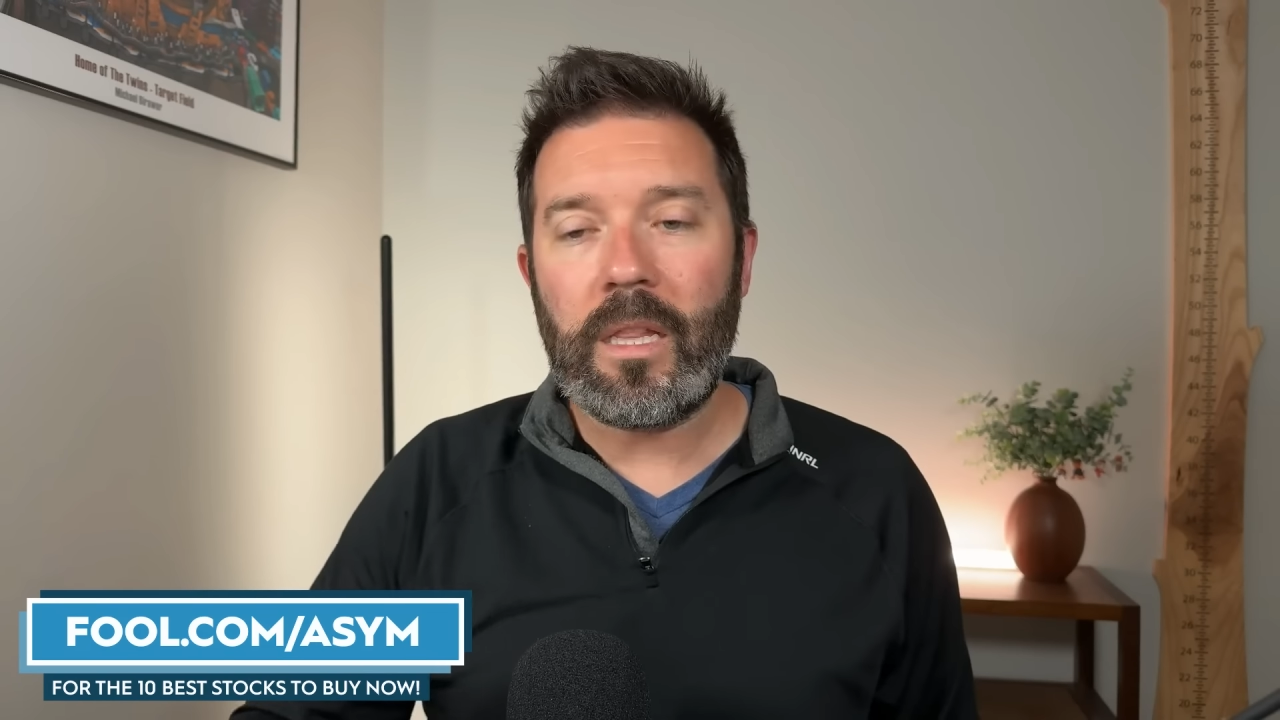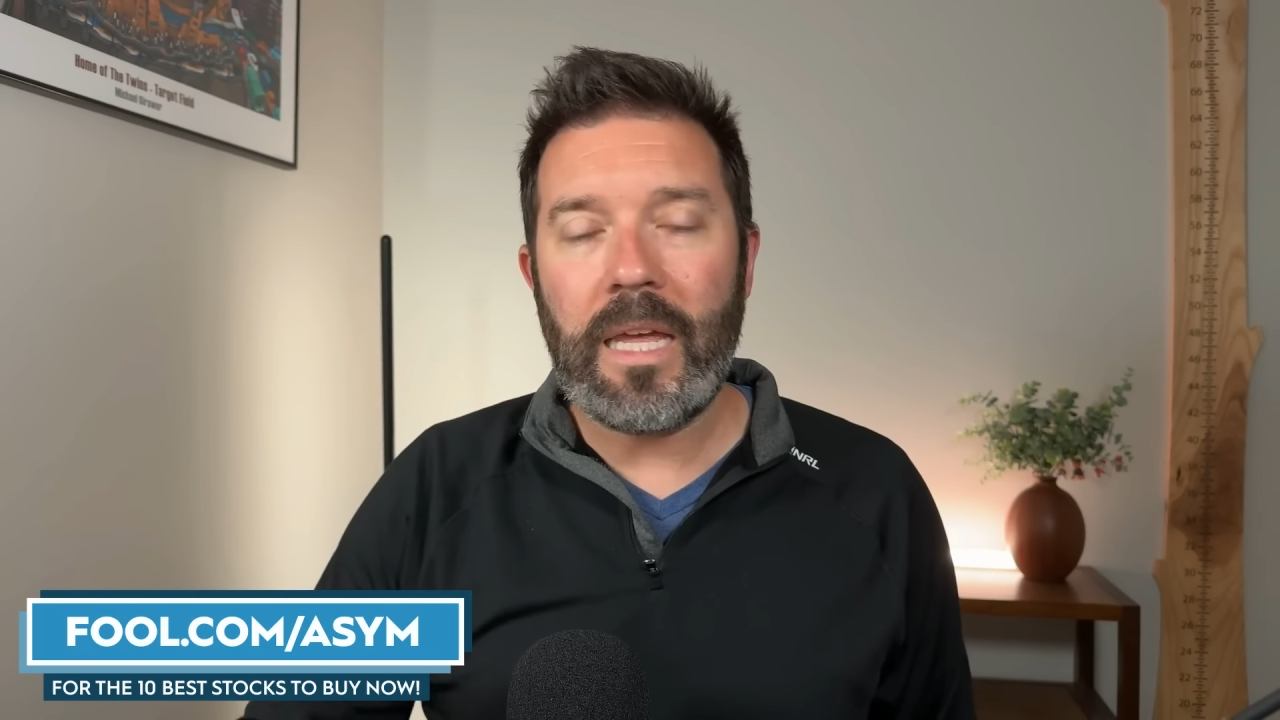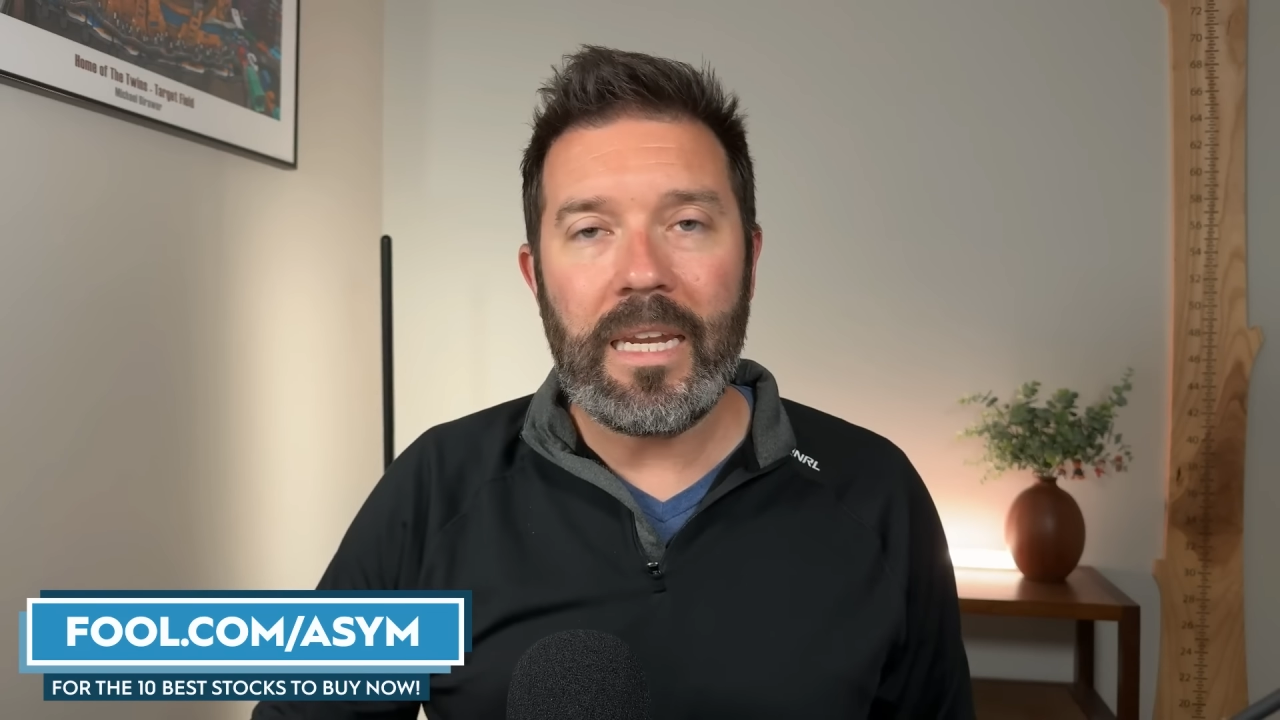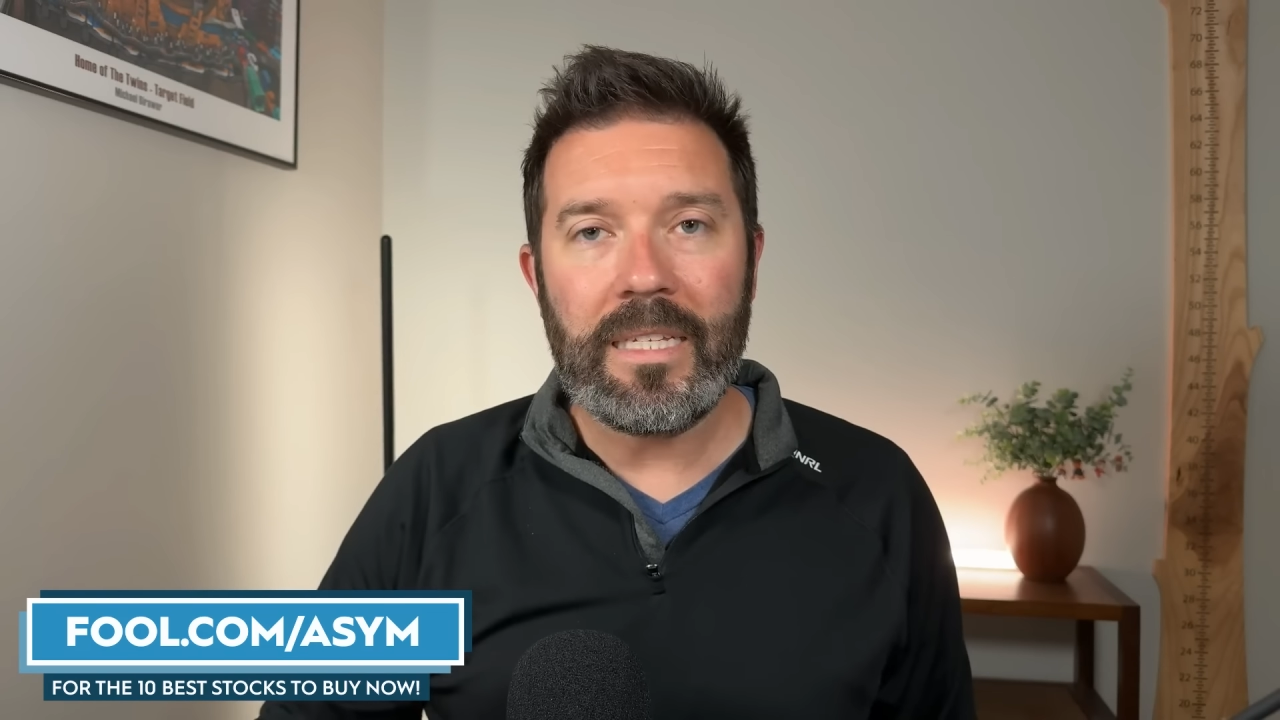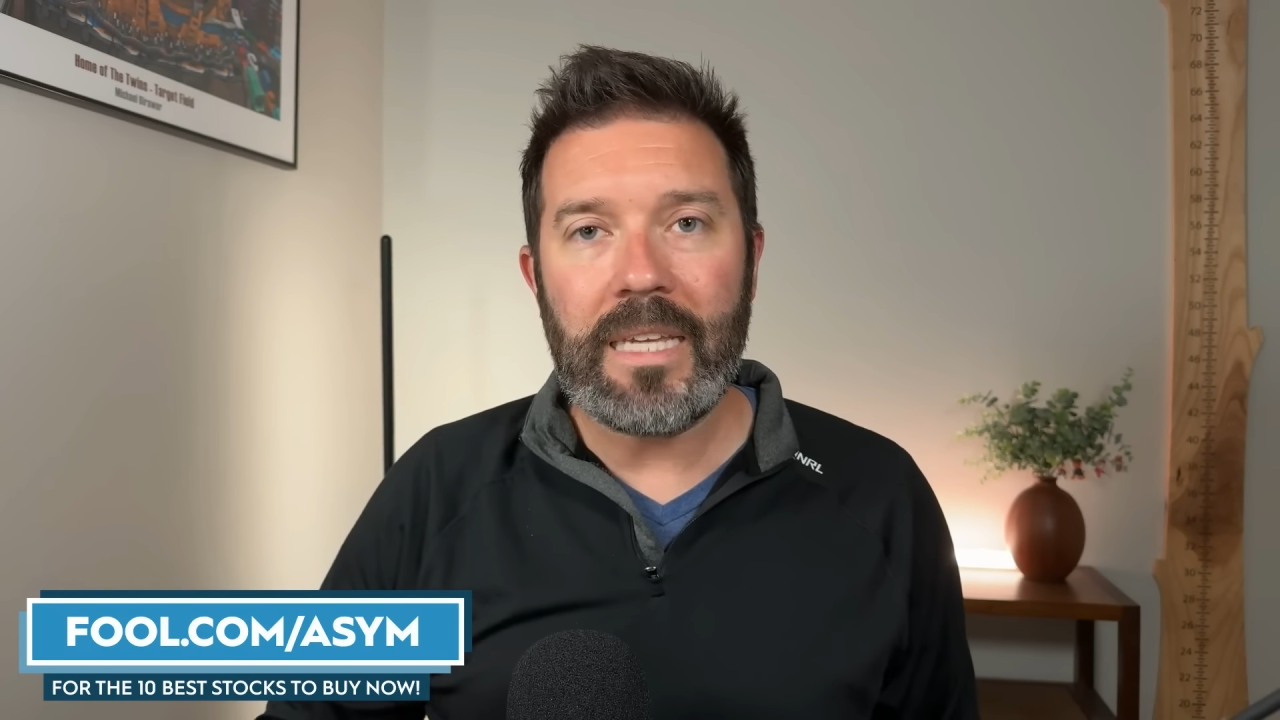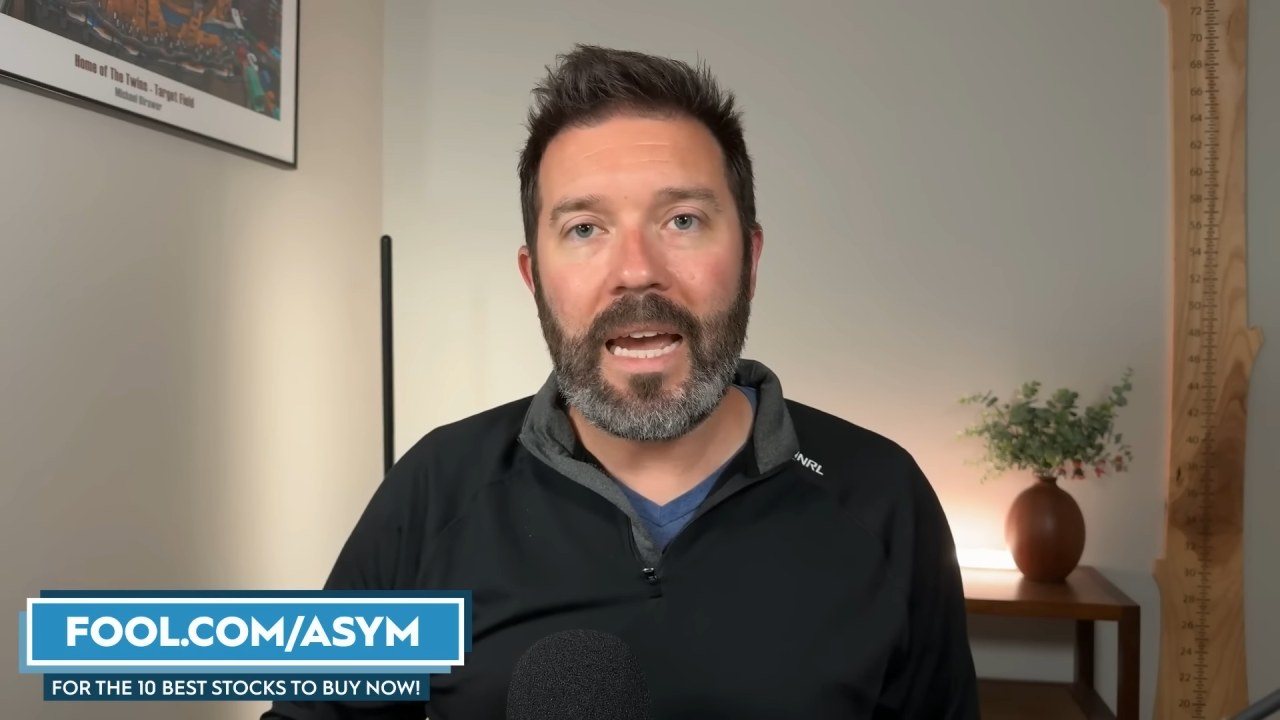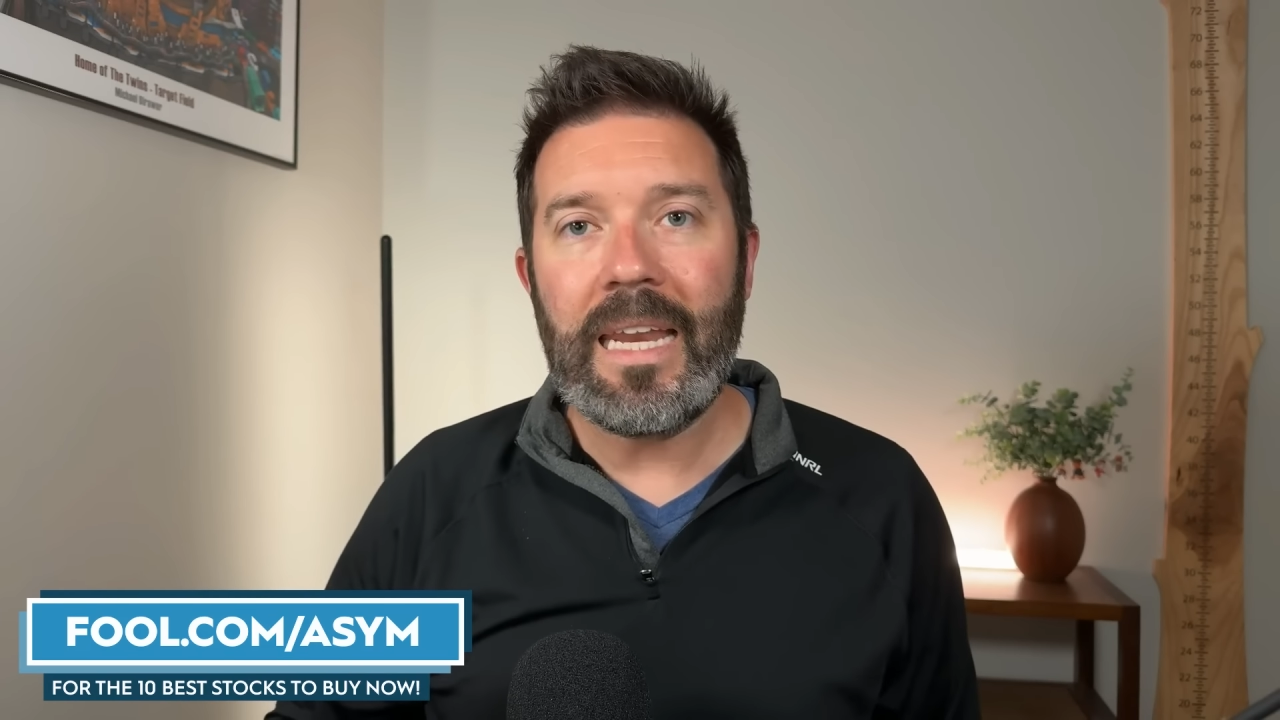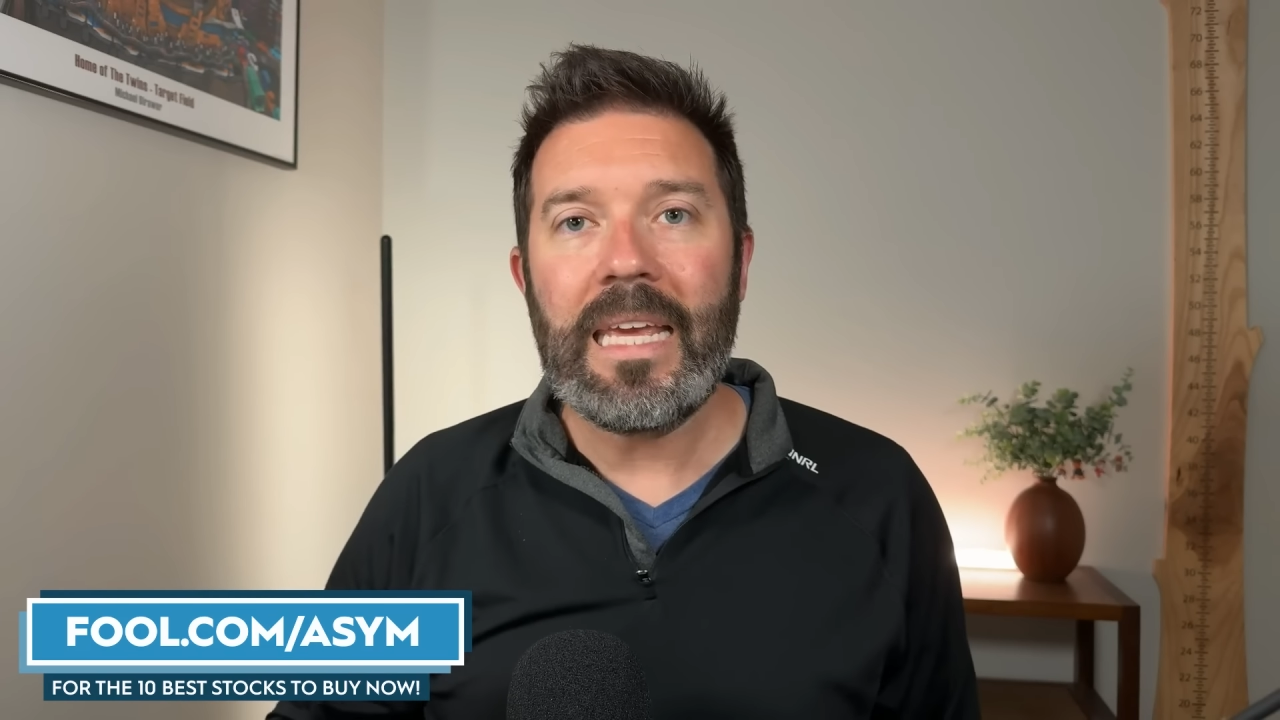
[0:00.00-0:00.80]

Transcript: lending side